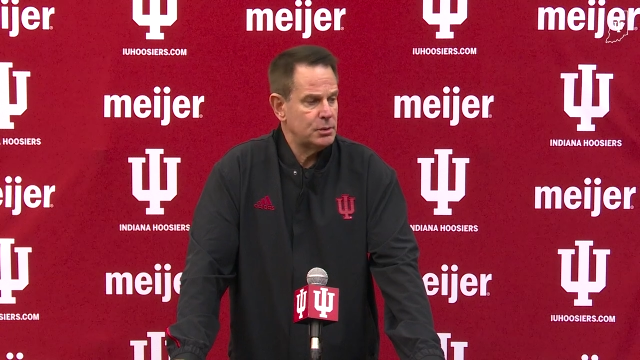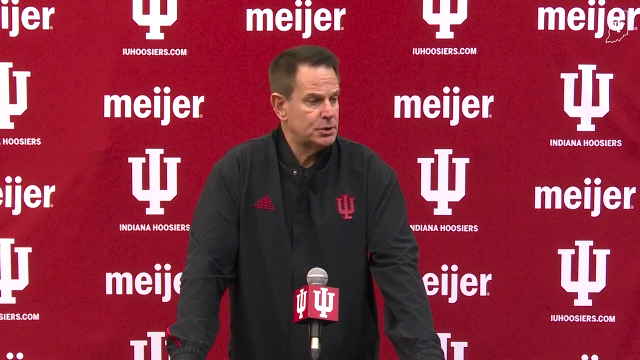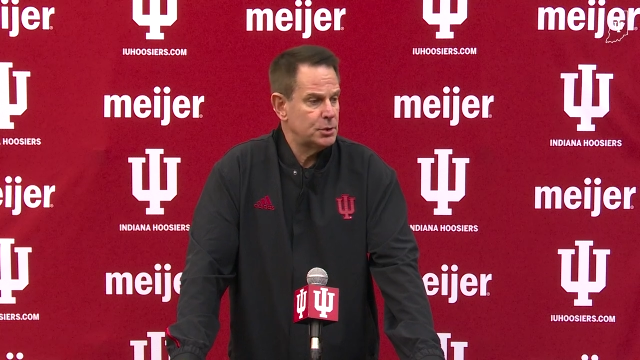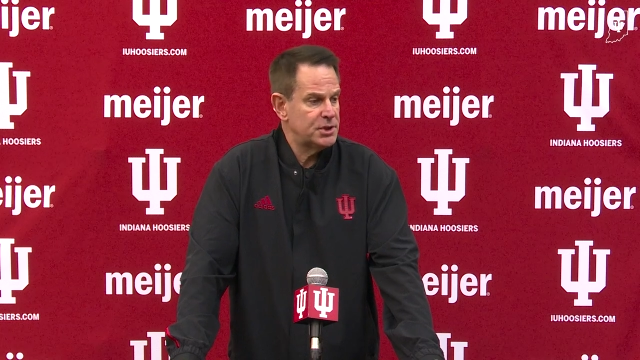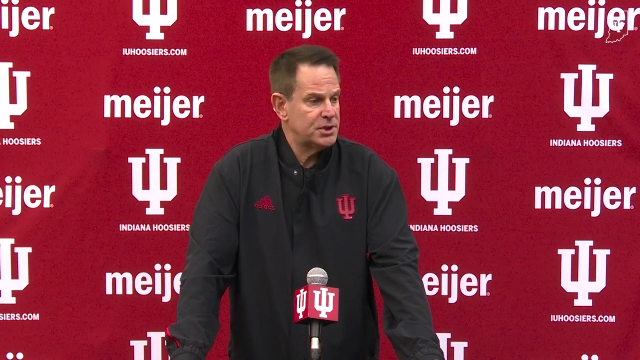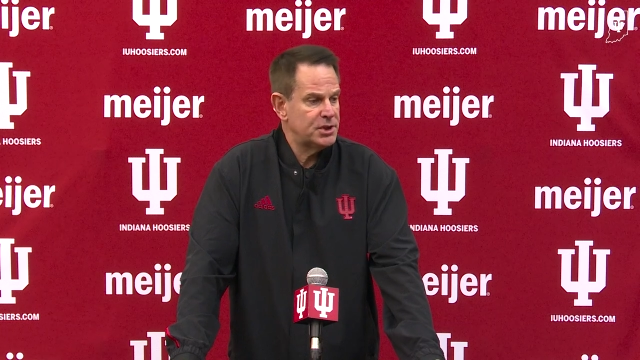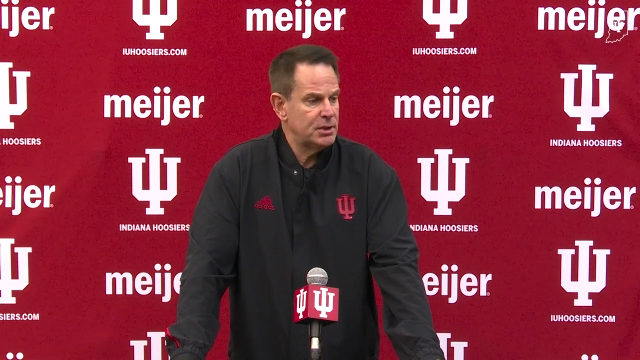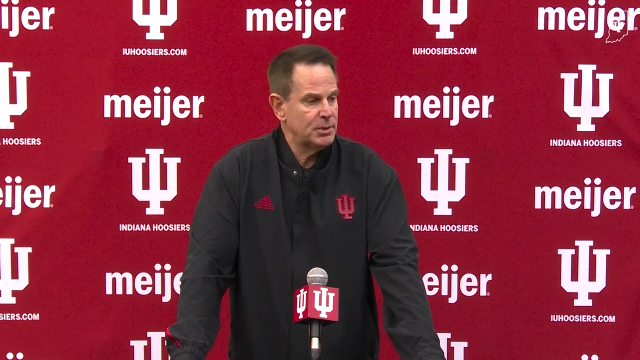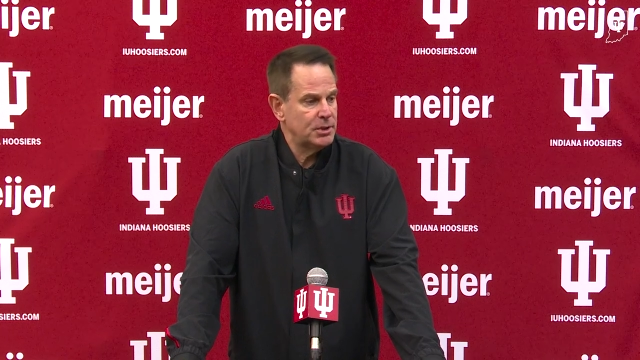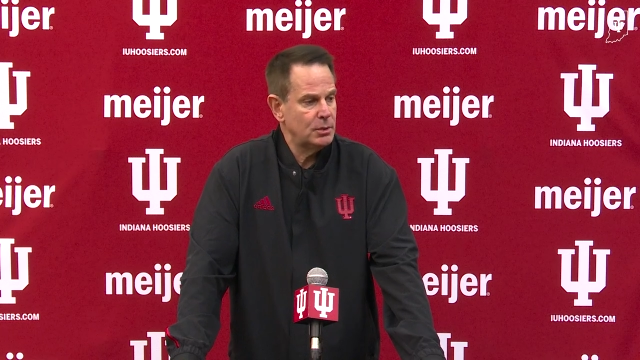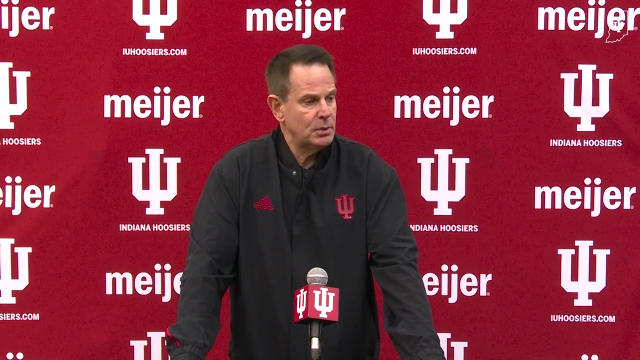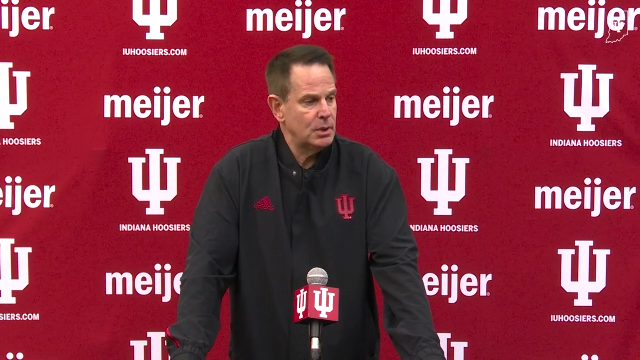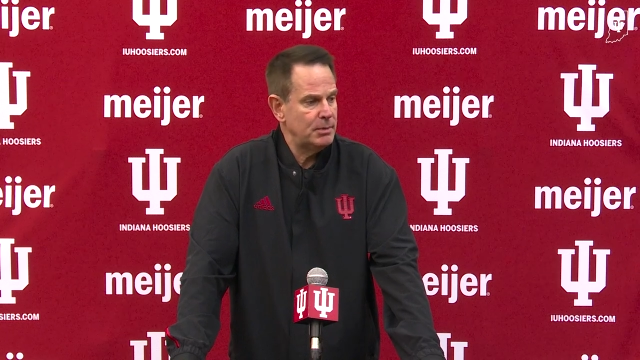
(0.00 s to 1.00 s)
which was
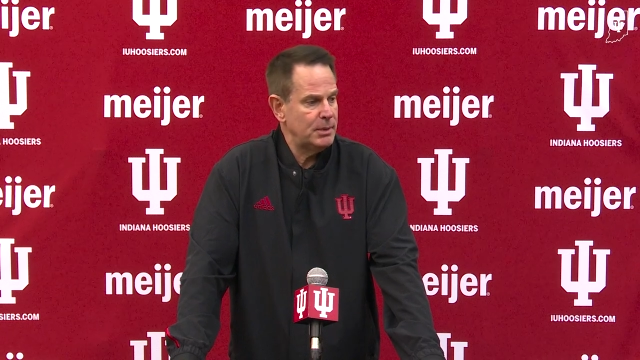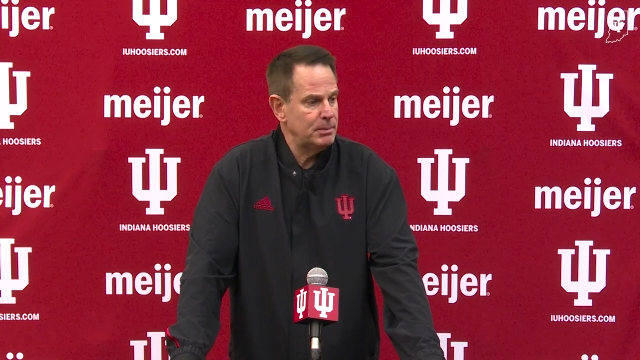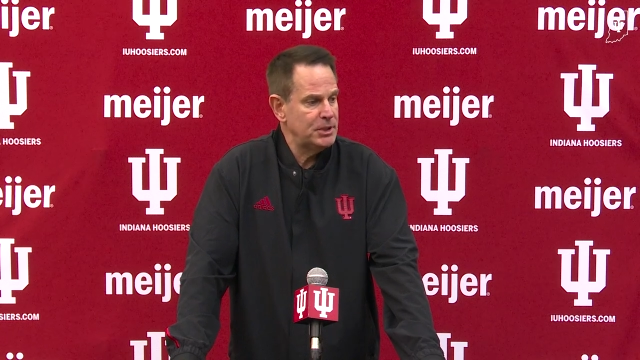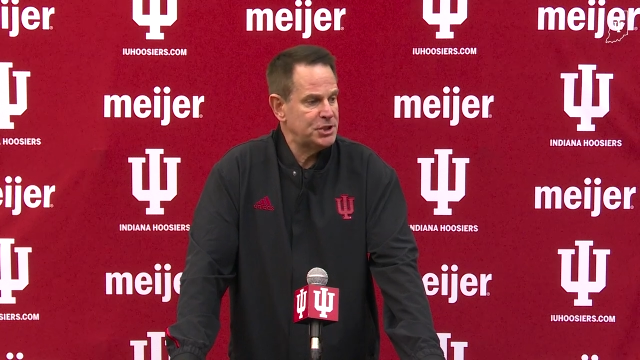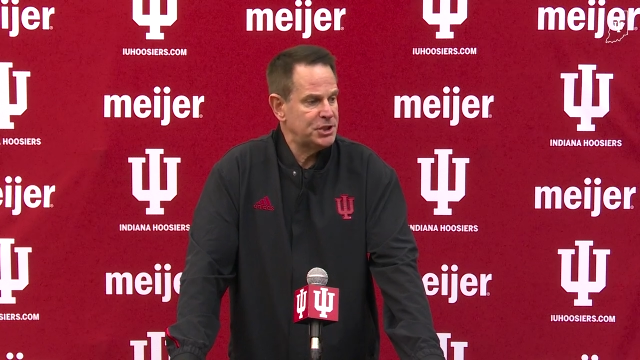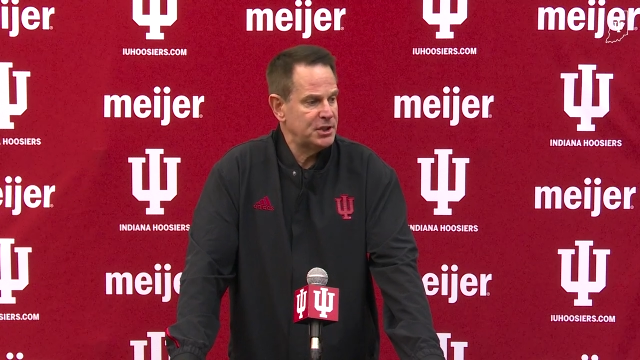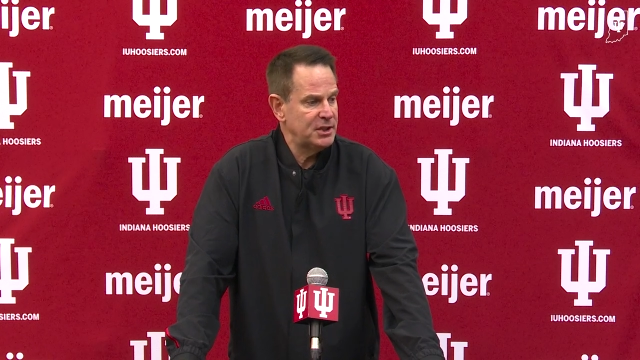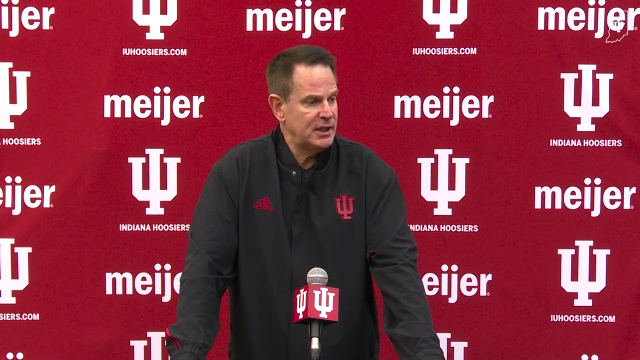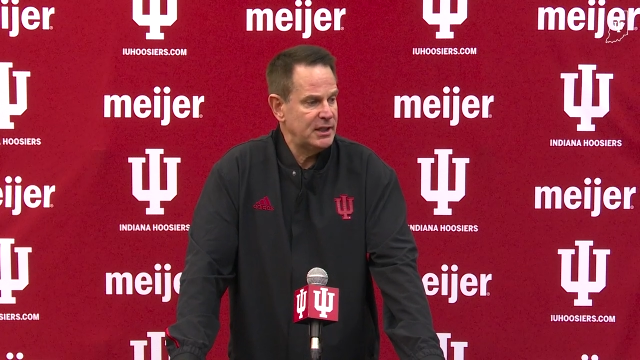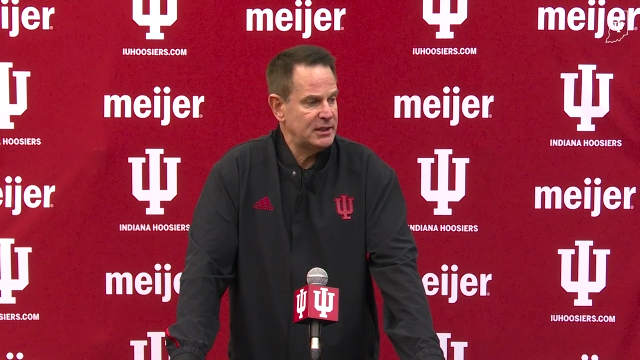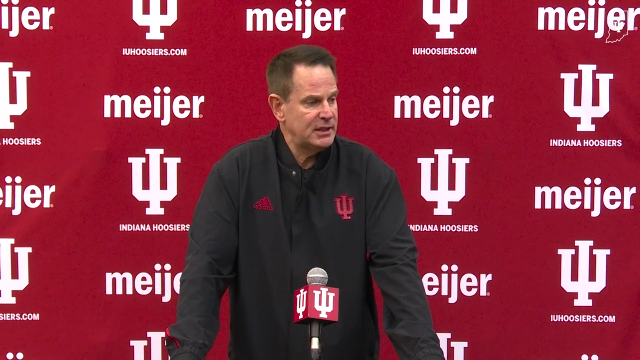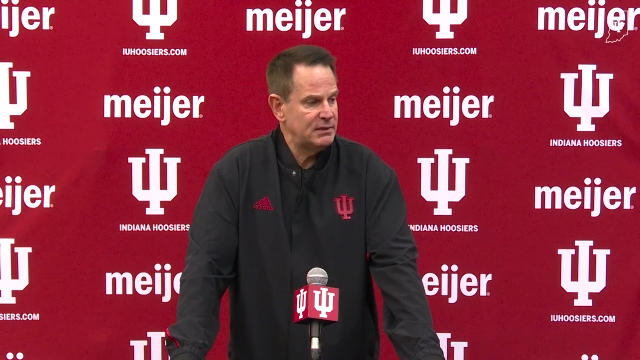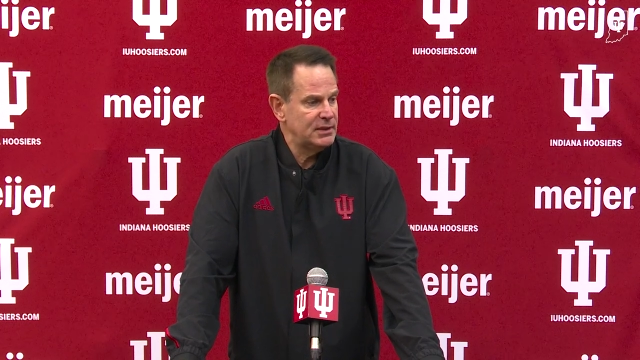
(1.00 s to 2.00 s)
similar to what Michigan
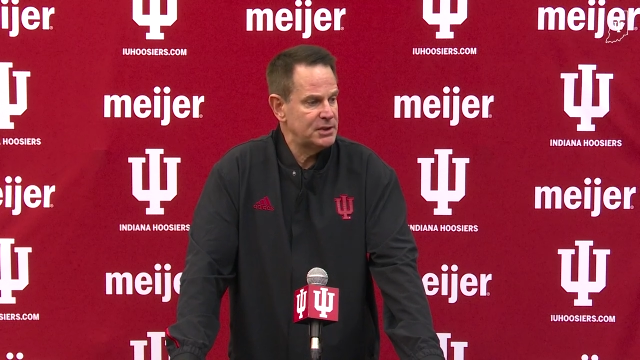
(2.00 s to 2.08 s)
had given